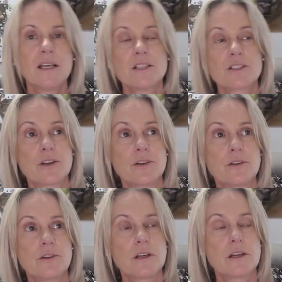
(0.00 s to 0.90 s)

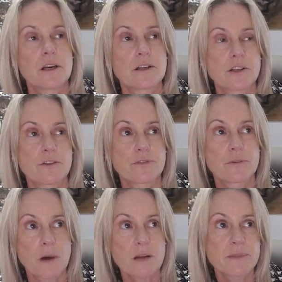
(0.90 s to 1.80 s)
So
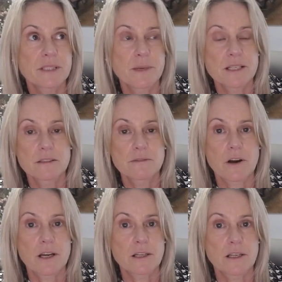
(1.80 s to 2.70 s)
from my perspective,
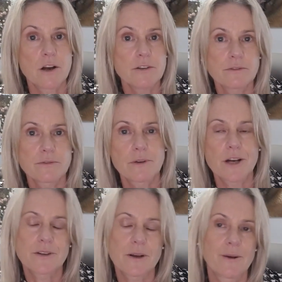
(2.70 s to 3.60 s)
I'm
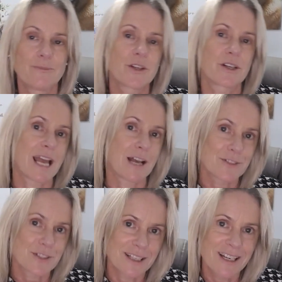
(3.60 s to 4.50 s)
not a
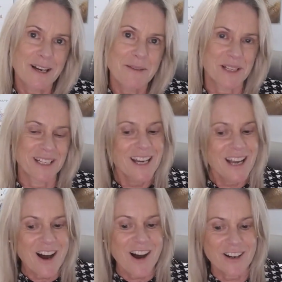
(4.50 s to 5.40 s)
counsellor, but
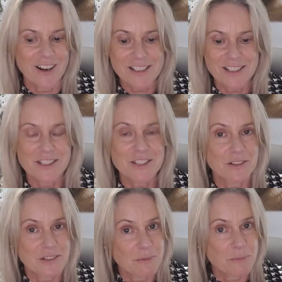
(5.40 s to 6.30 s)
I like to
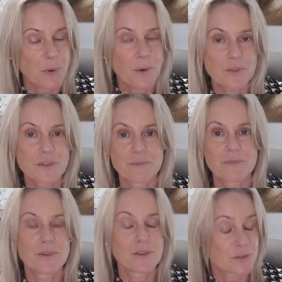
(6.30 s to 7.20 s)
support
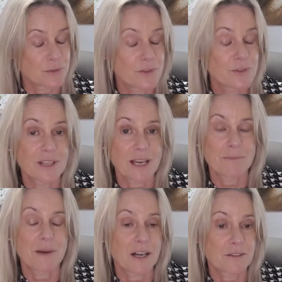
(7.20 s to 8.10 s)
them through that
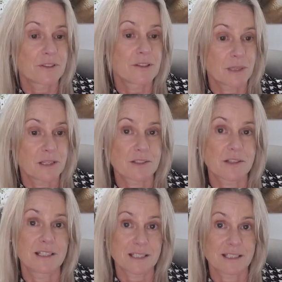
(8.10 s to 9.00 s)
part of it because
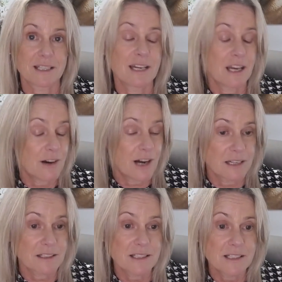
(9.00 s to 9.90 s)
I understand how
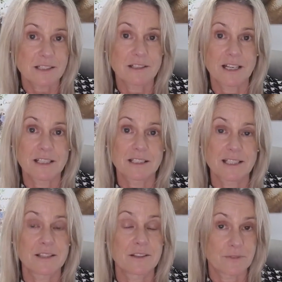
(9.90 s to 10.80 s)
hard it is and I
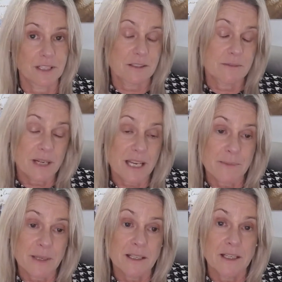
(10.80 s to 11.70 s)
understand the victim
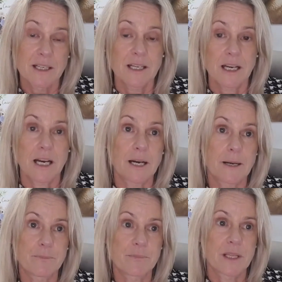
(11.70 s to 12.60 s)
blaming.
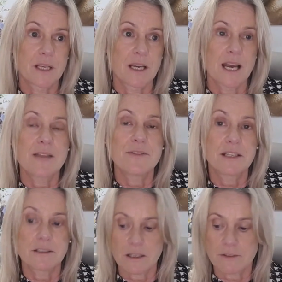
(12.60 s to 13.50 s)
And
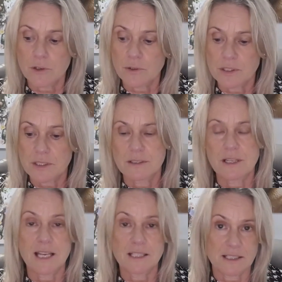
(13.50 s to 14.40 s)
then, of course,
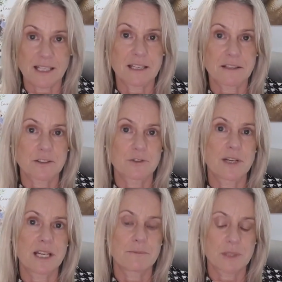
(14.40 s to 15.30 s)
as you say,
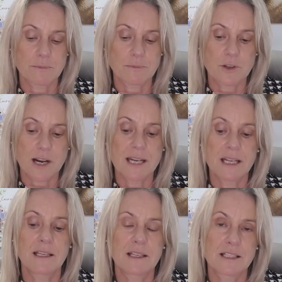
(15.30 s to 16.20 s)
the
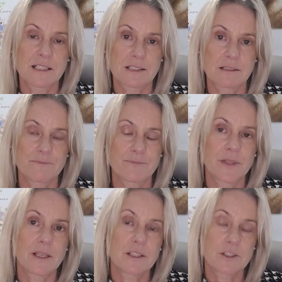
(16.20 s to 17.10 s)
training
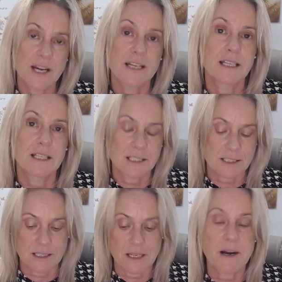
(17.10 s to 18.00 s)

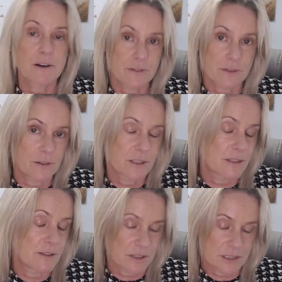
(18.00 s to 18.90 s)
is a marathon.
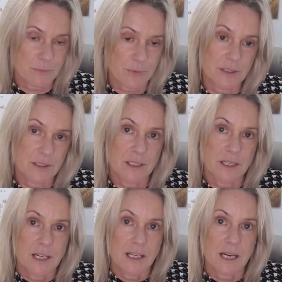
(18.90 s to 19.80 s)
It's not a sprint.
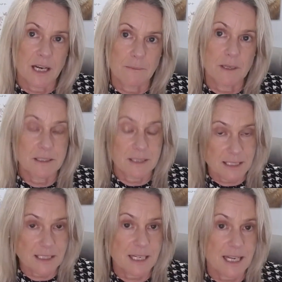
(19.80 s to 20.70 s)
It
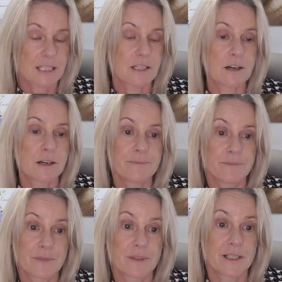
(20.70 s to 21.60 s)
does take time.
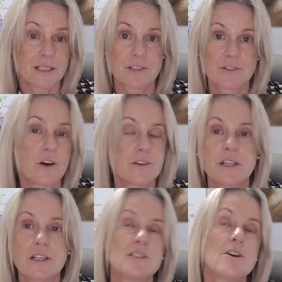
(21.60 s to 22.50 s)
It's not
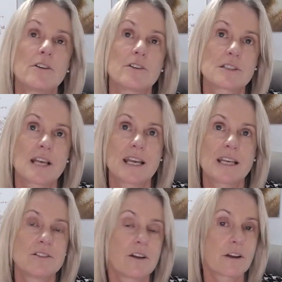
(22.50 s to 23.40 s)

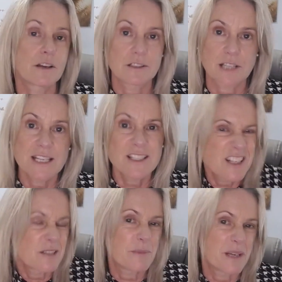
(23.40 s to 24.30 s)
like a teaching
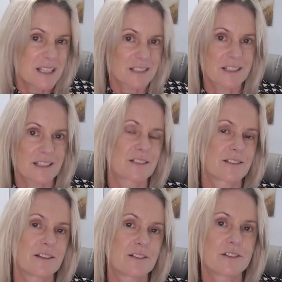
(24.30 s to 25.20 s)
and obedience exercise.